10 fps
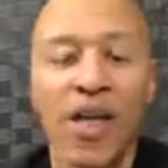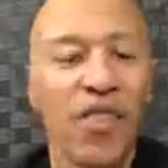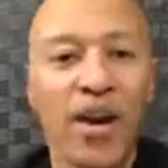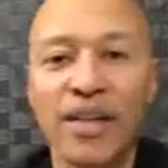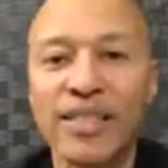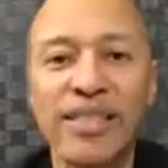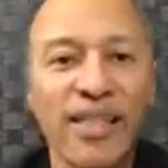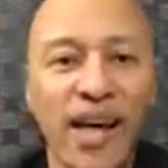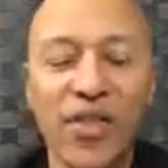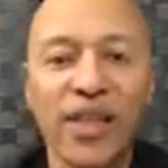There is
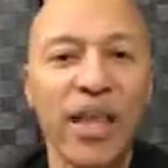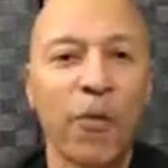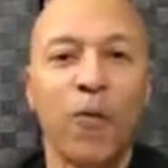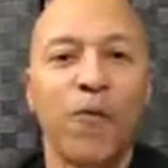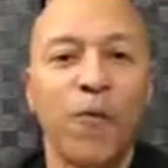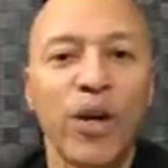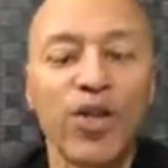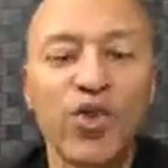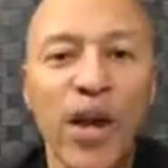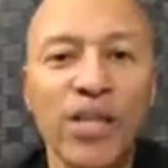nothing that will
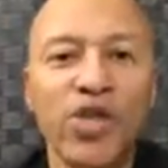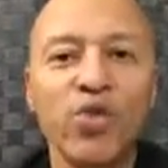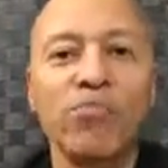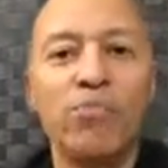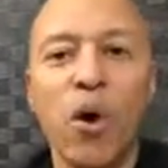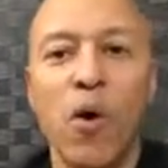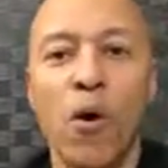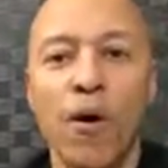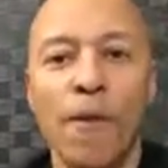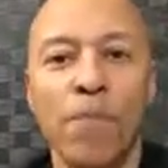frustrate you
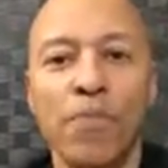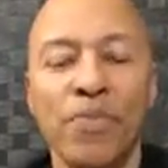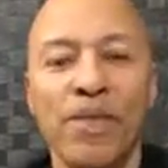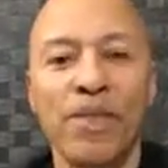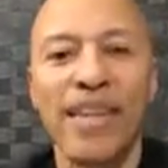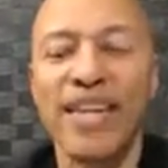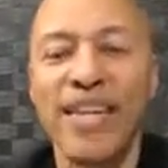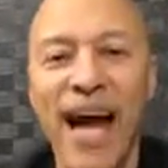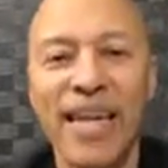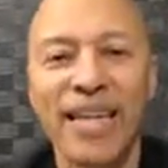more than
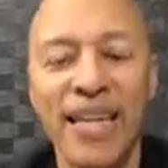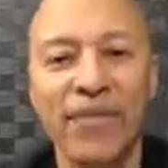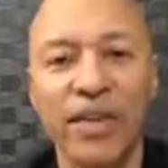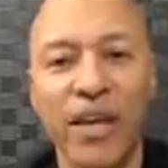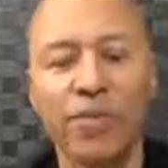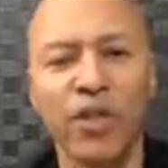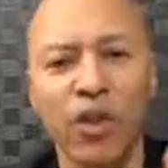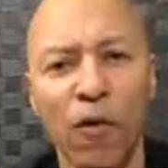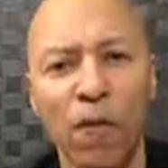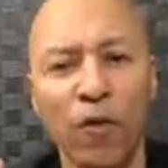not living up to
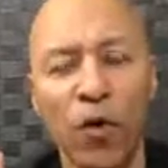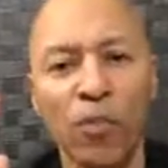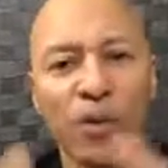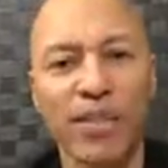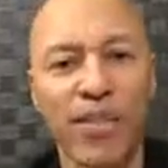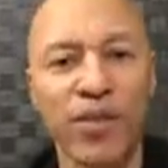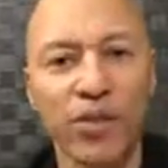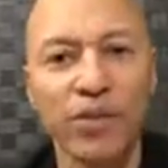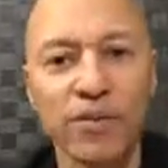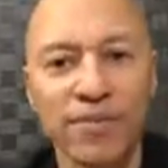your full
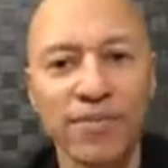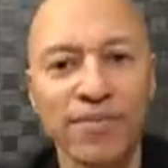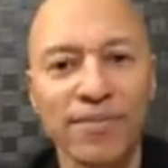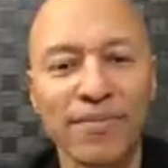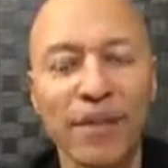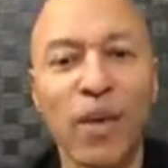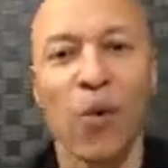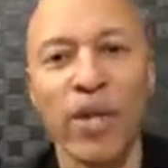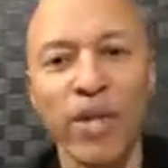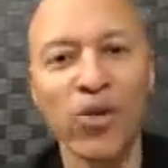potential.
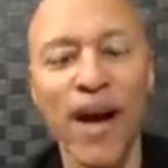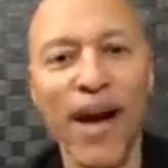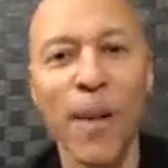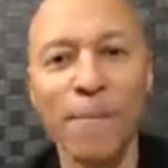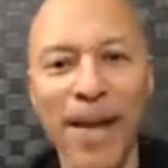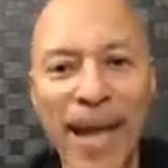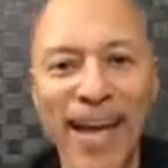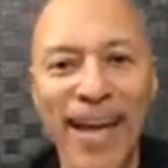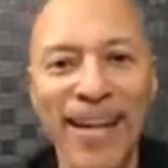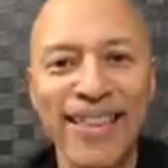When you got a
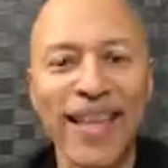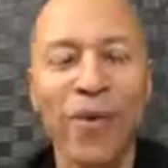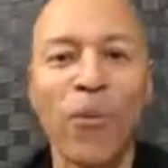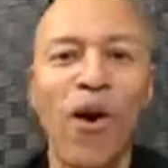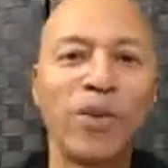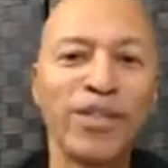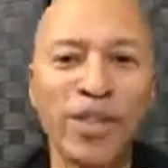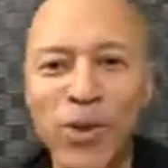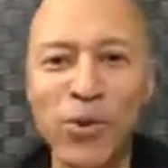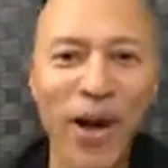man that won't
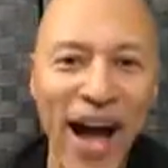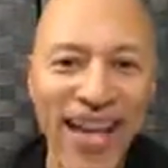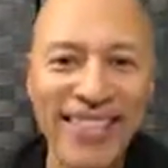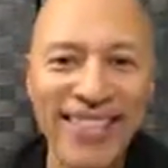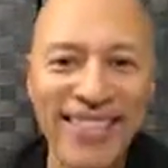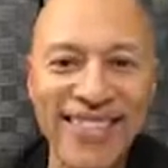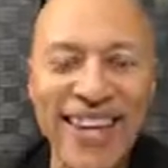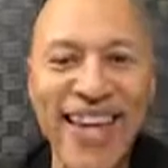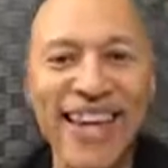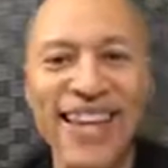do right,
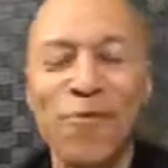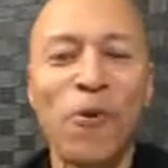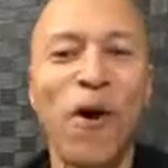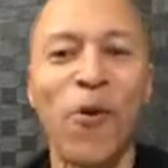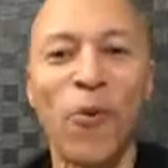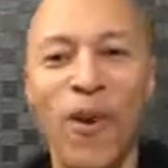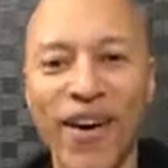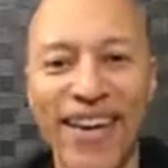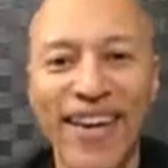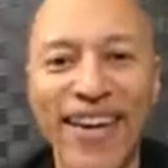and he won't
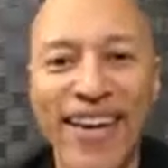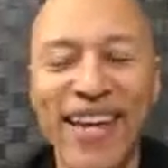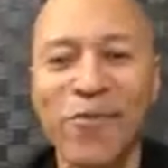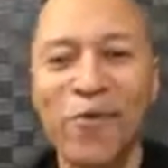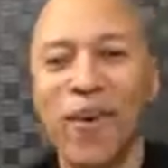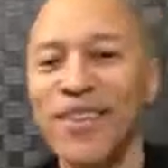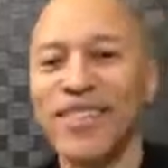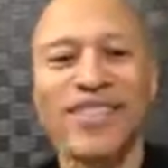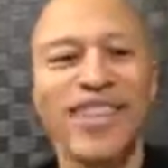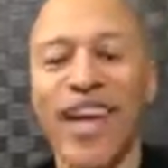work, and he
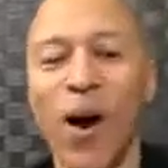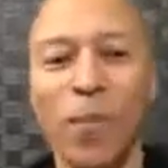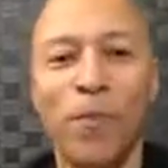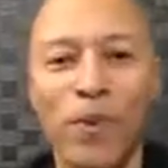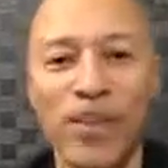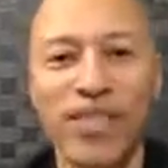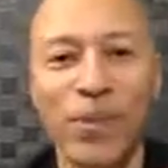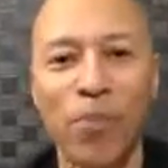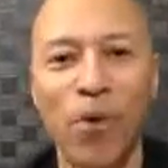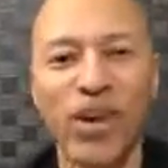won't help you and
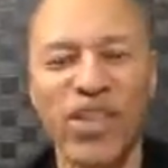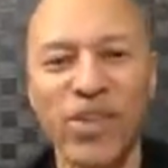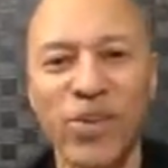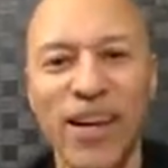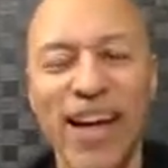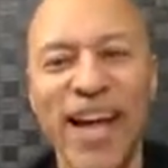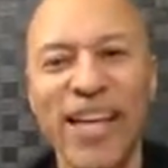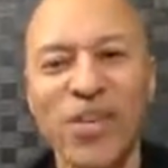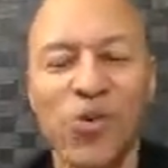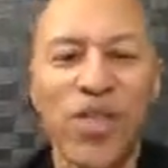support you,
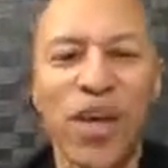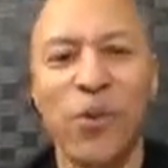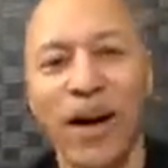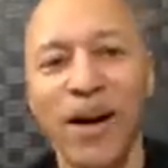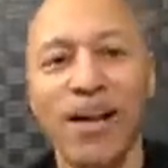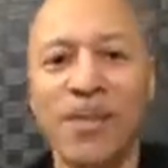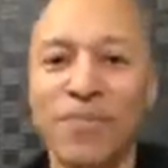and you think, well,